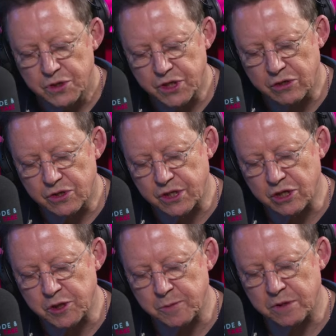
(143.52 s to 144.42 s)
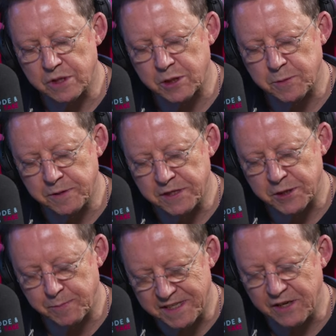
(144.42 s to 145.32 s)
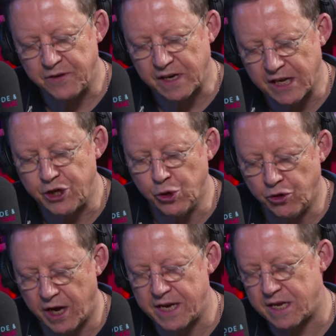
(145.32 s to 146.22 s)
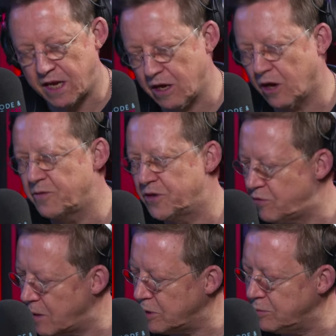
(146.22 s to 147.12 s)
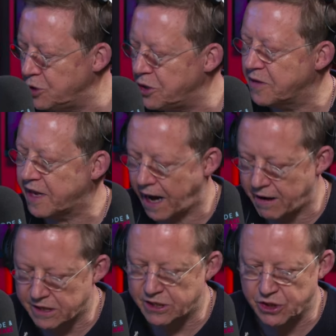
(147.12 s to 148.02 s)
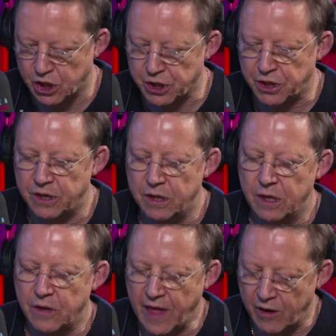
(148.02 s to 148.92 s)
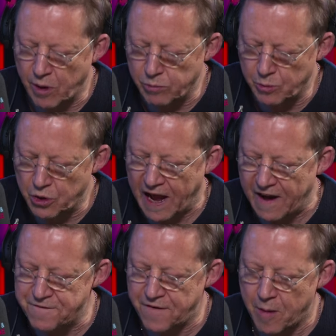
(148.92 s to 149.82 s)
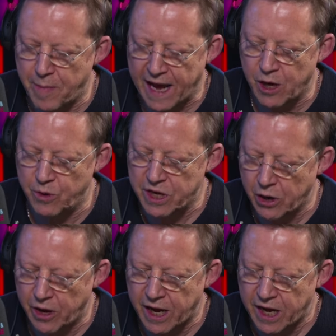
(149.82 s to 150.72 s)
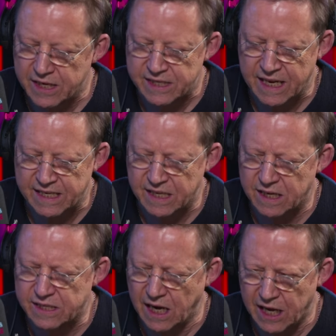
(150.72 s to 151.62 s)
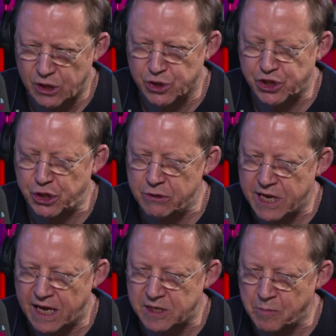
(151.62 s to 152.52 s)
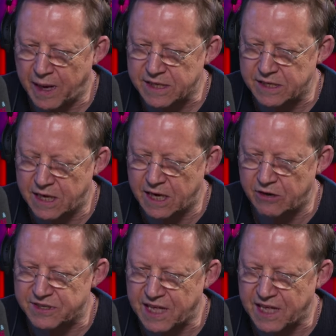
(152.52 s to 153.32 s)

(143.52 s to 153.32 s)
So specifically, your idea of the Rebel Moon and the characters on that Rebel Moon, how far back are we going? Because is it like your student days in Pasadena?